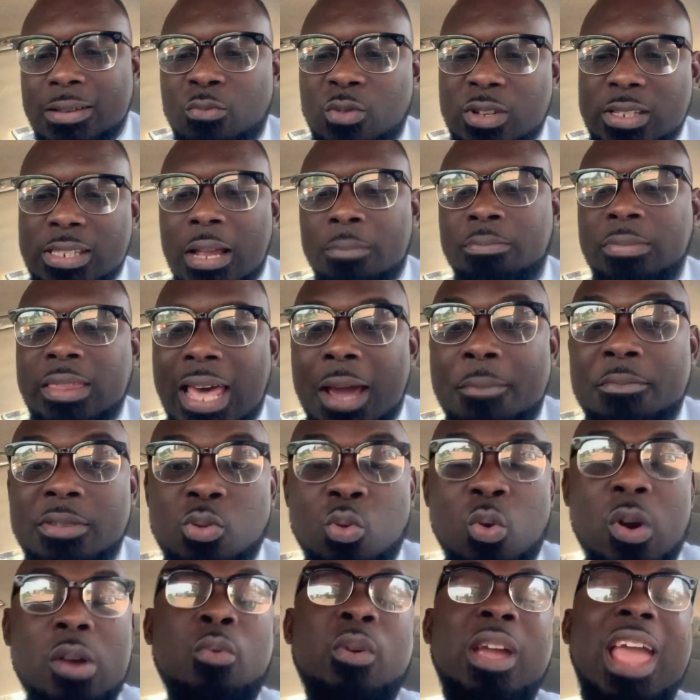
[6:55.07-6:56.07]
Sometimes
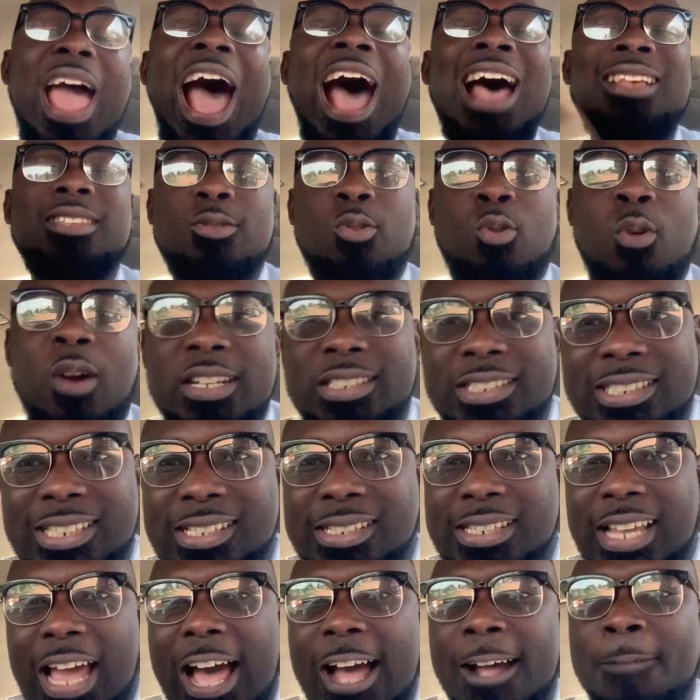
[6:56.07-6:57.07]
when we ask
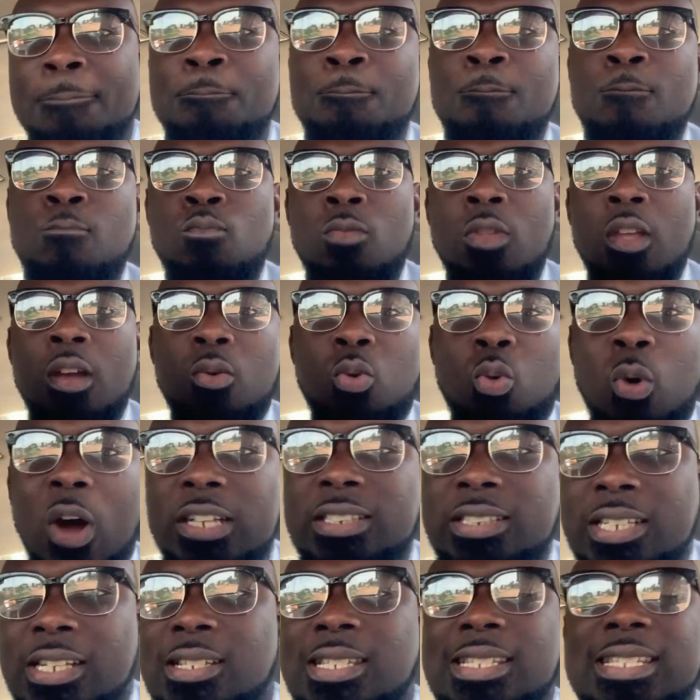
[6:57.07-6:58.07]
questions that
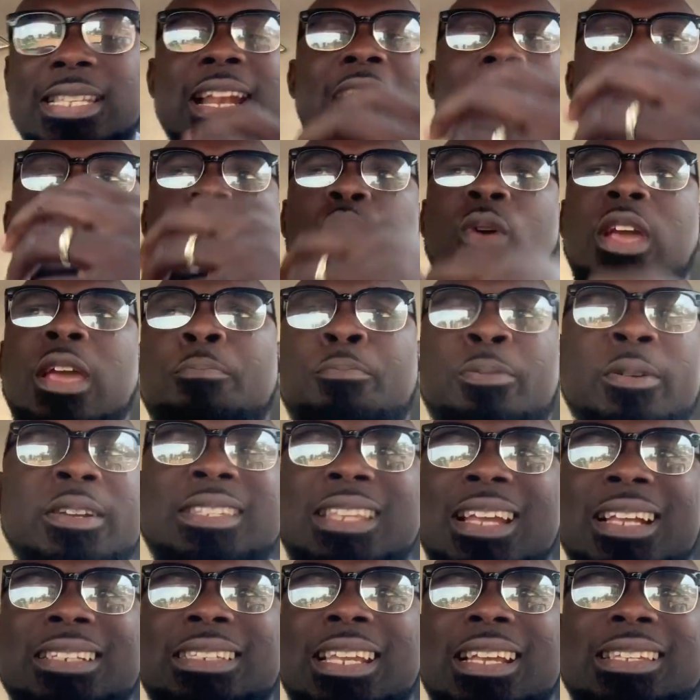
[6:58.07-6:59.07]
we
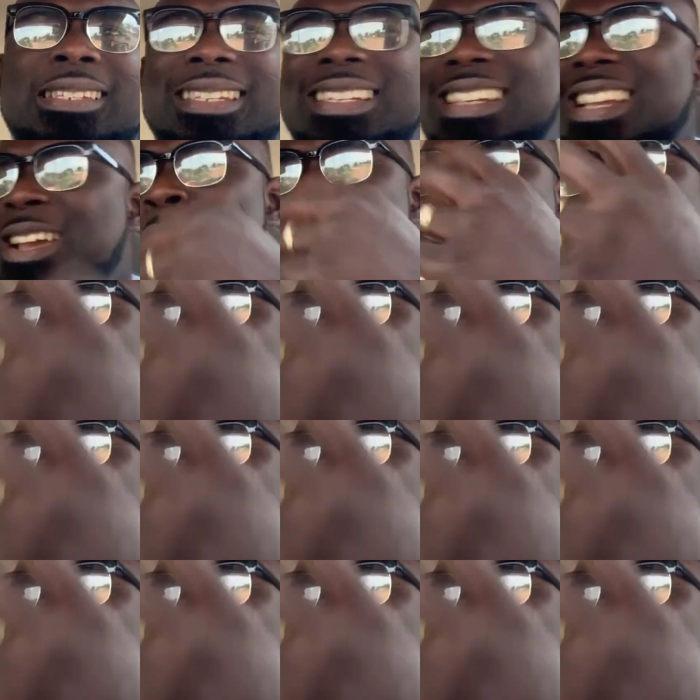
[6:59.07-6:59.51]
presenters need